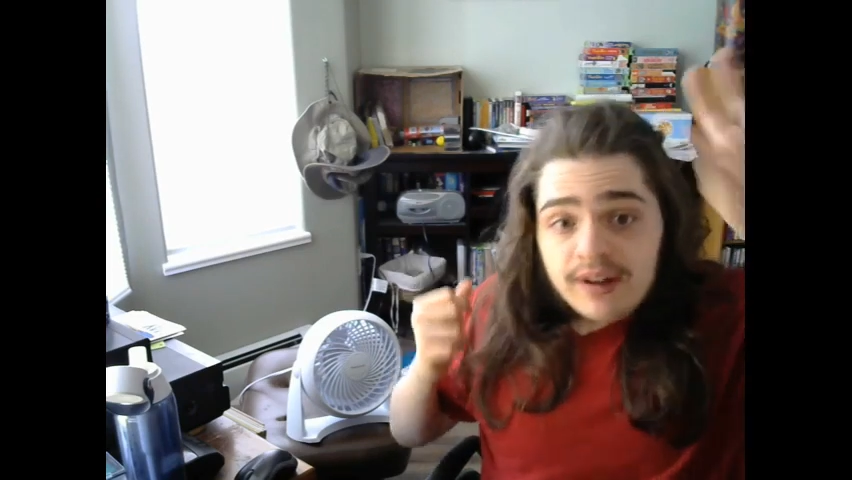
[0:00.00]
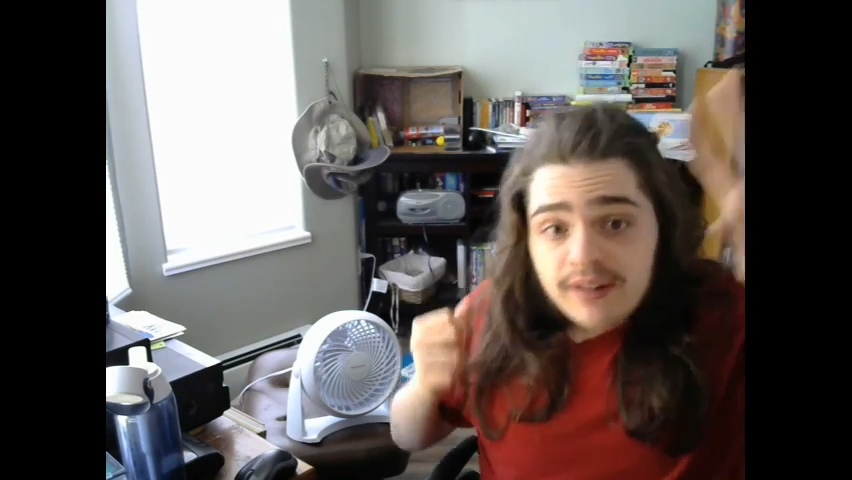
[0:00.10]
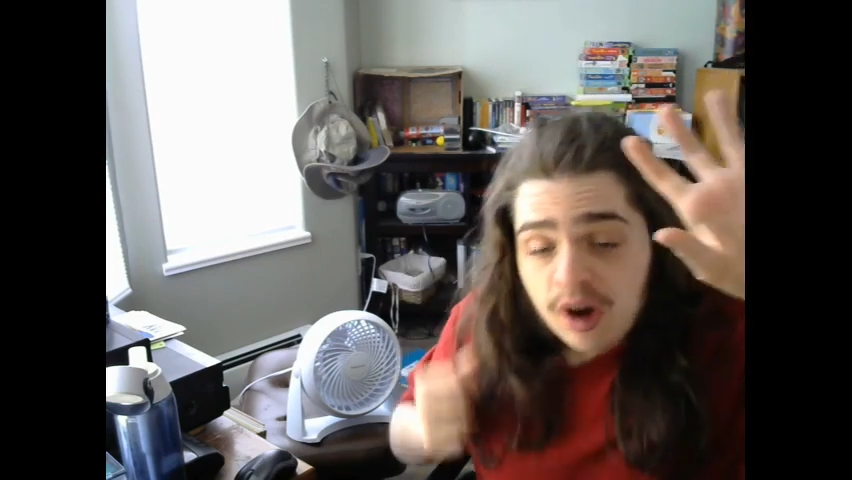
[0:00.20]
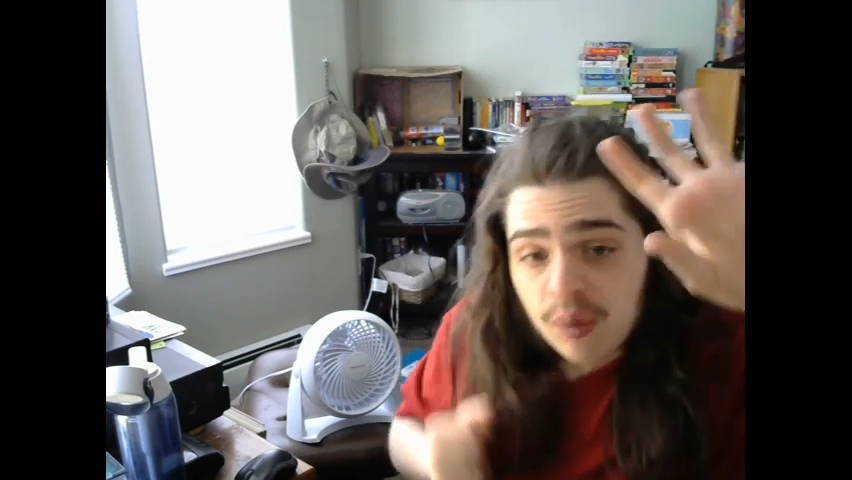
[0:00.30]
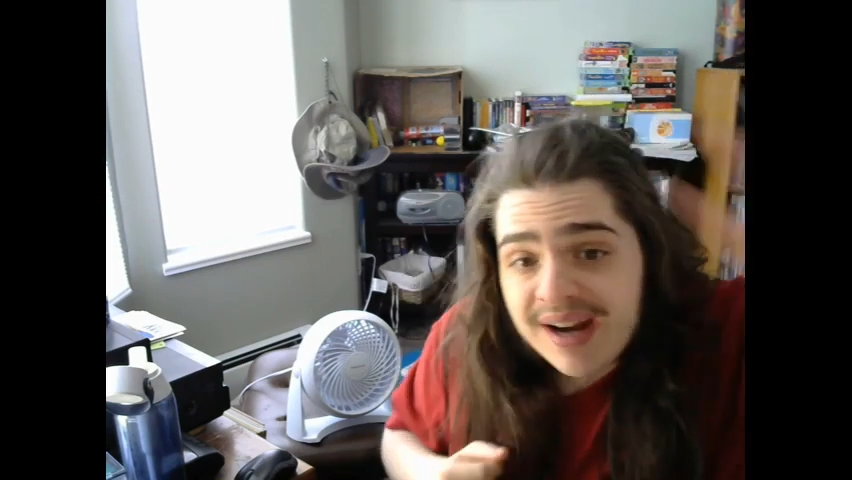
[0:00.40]

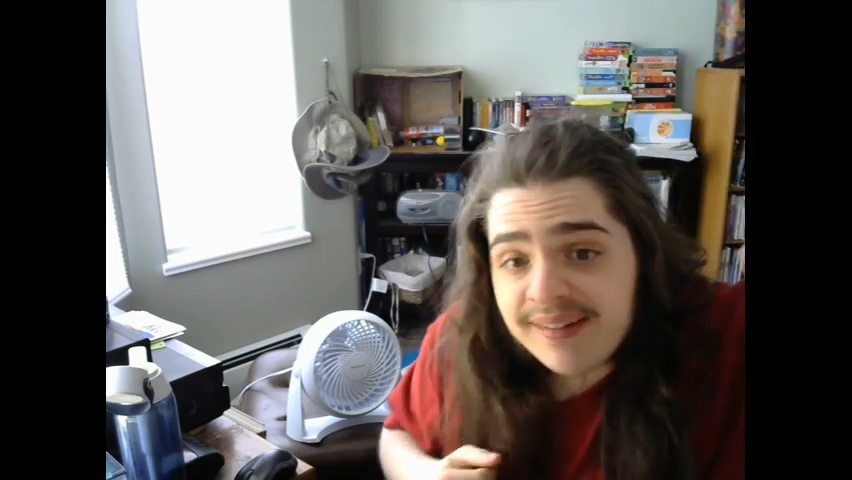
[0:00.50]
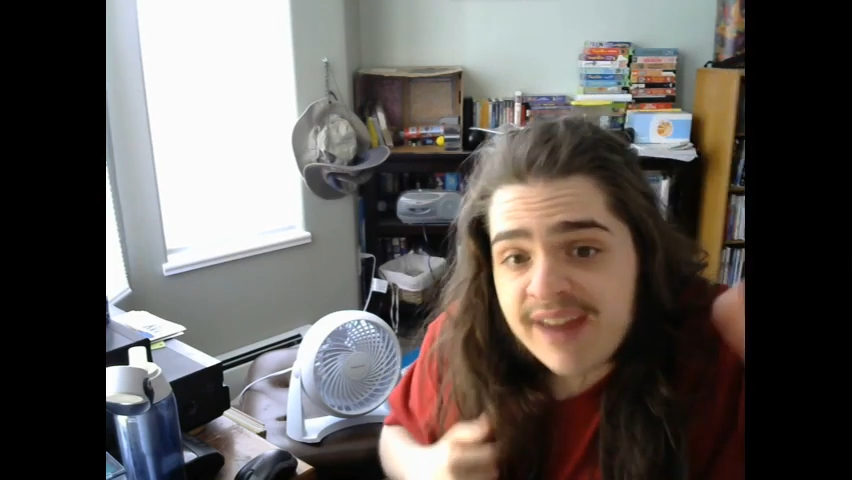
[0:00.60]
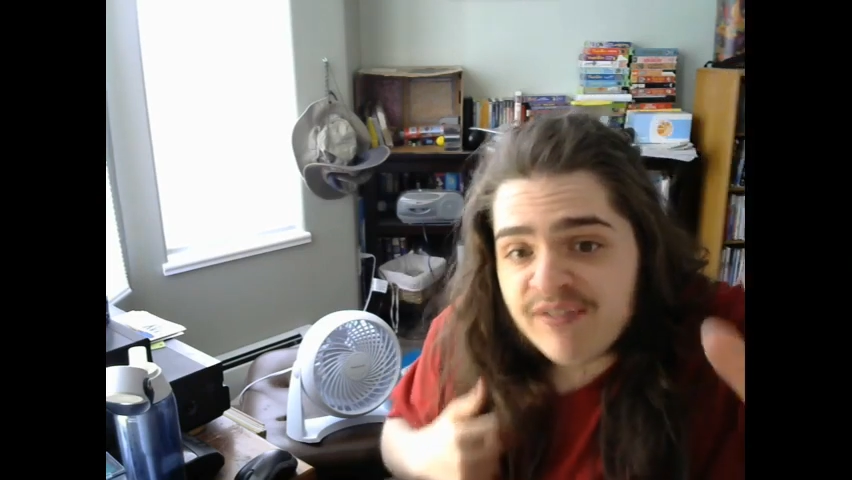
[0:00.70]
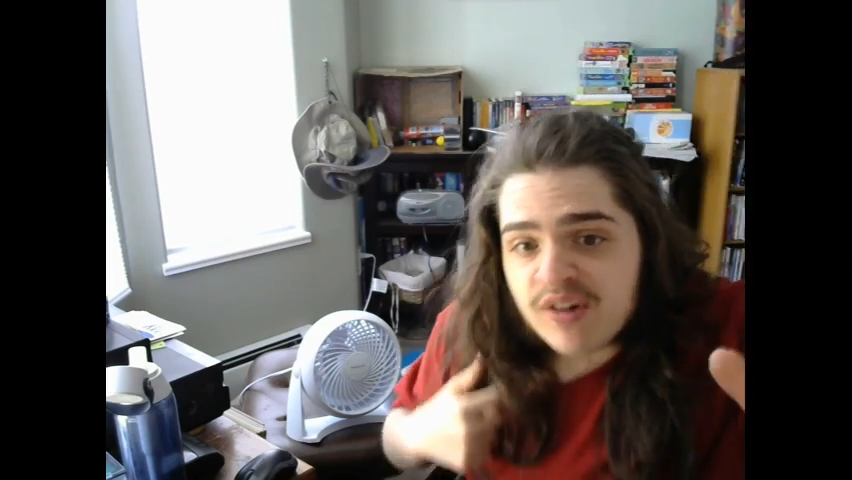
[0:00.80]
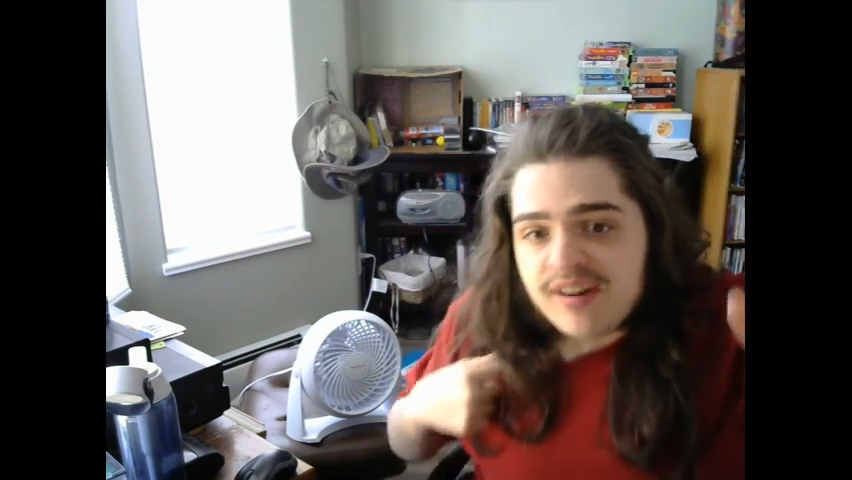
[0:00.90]
a great day
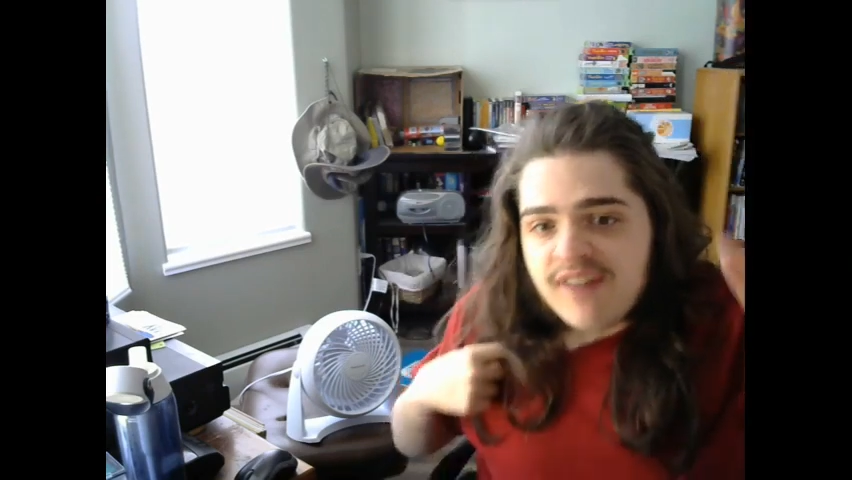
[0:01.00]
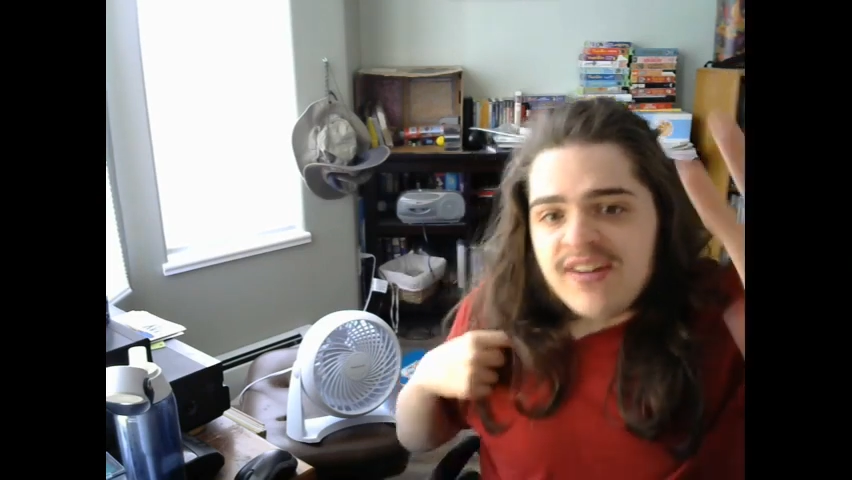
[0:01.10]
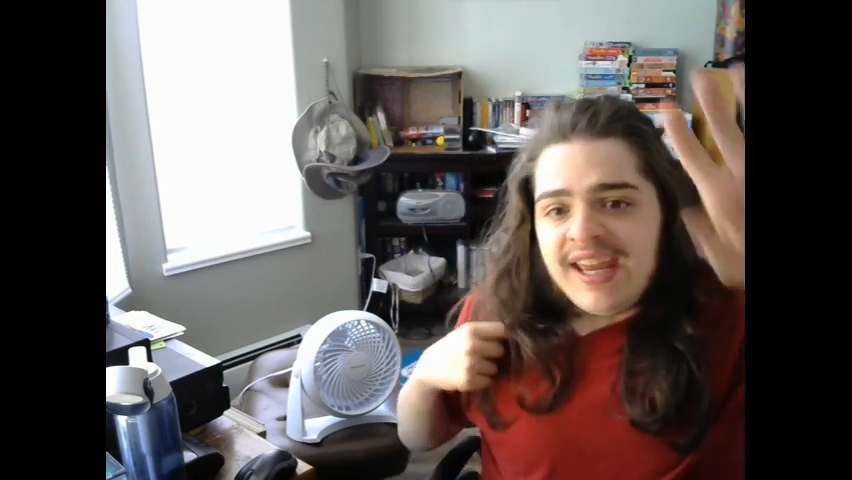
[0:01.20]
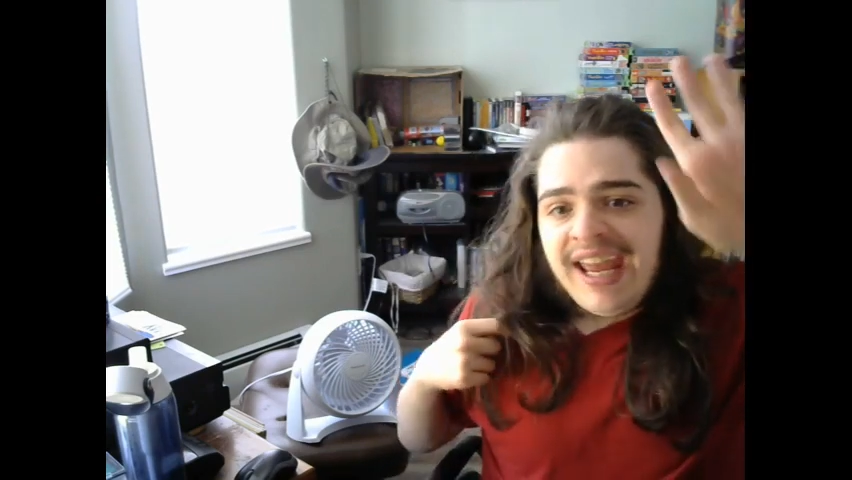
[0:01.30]
for Jeffy